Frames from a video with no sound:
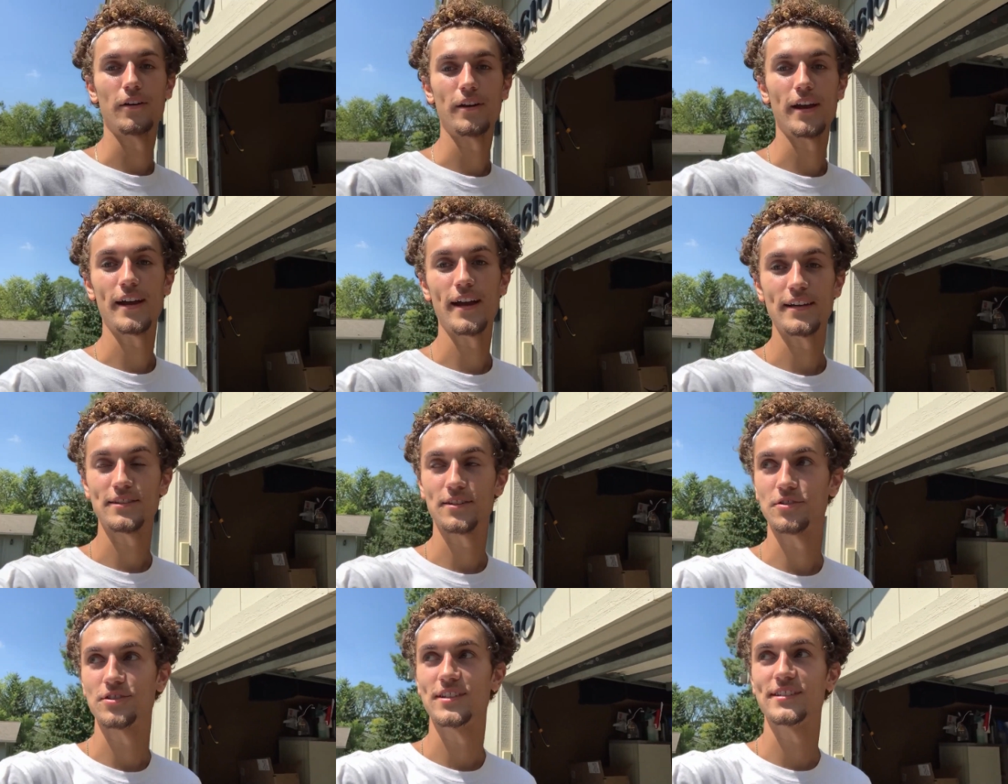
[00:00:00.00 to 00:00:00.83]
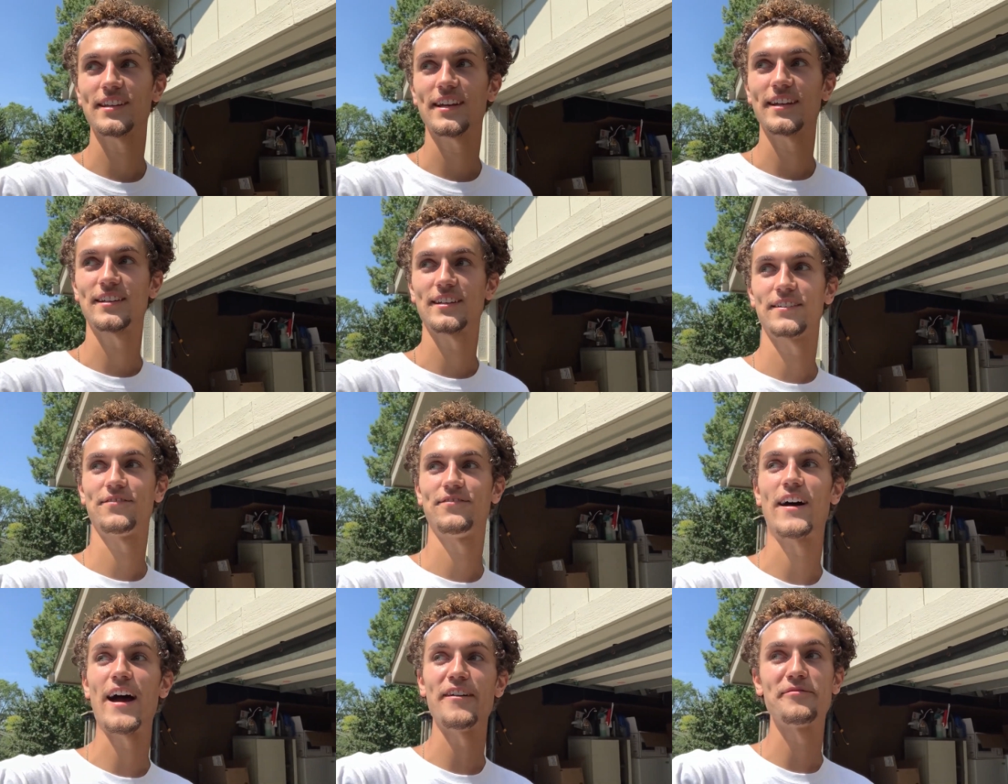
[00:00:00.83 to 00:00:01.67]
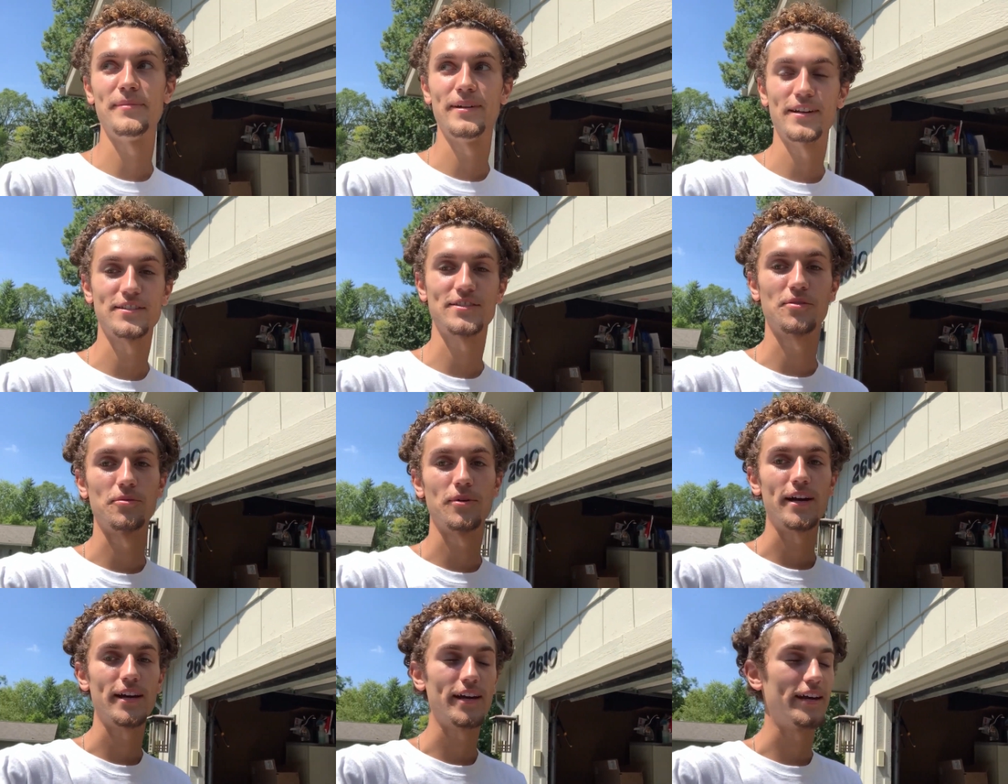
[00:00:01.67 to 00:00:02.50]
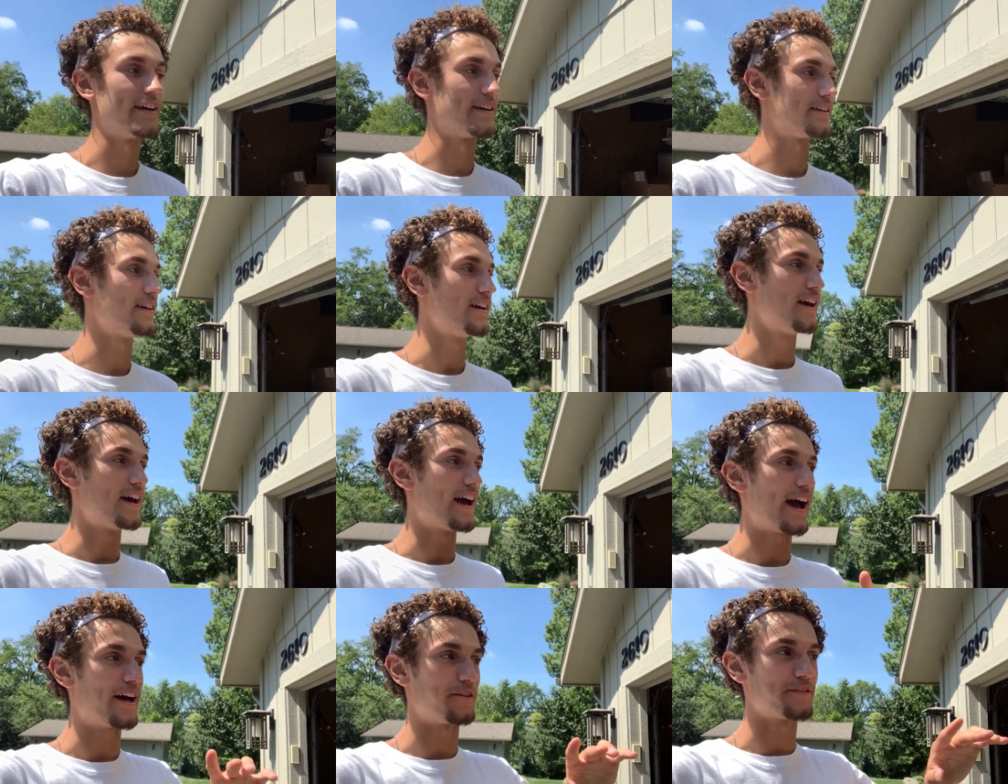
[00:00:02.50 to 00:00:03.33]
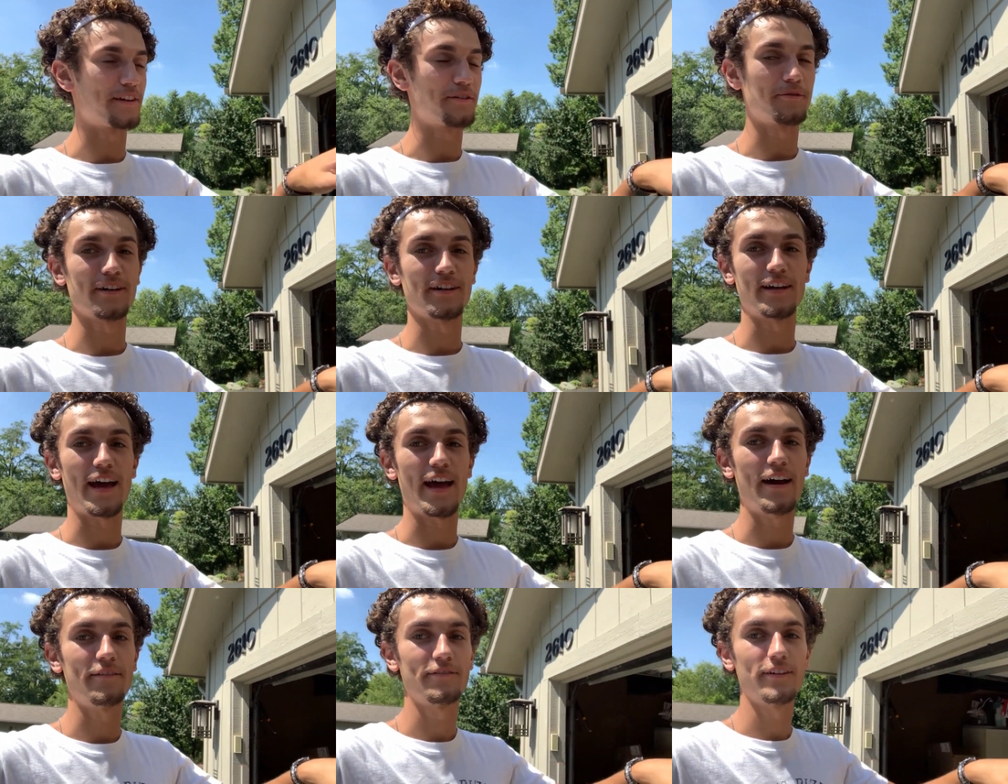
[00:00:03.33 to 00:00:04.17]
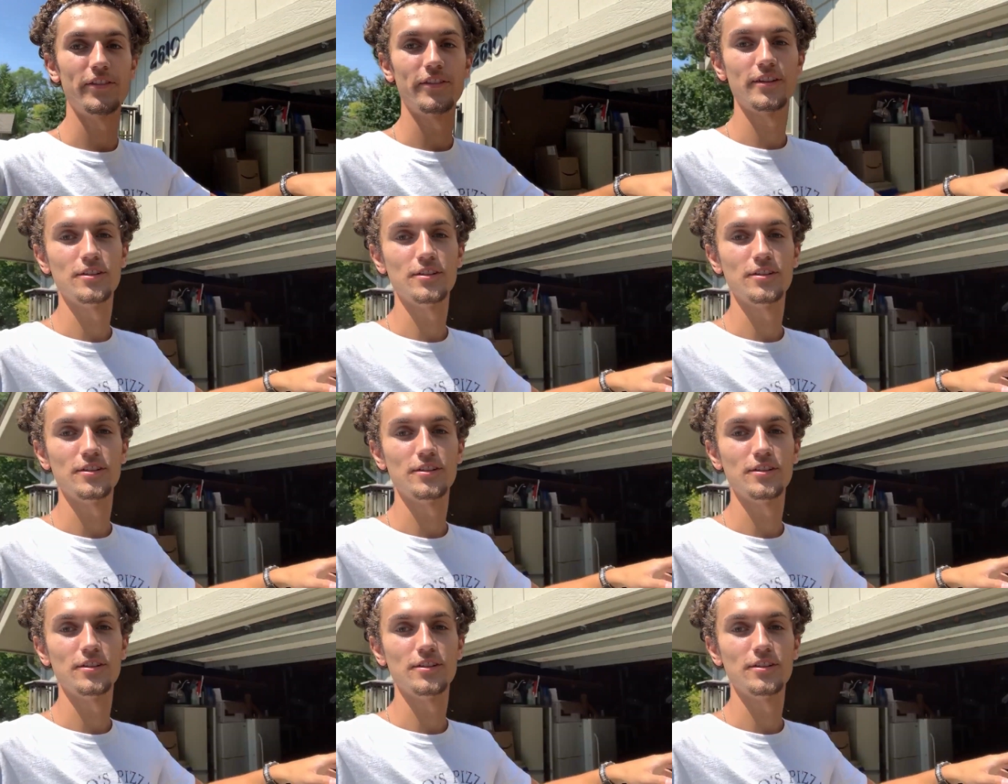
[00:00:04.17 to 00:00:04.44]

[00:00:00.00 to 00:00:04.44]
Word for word: Okay guys, so she's like 5 minutes away and I don't think we're gonna have the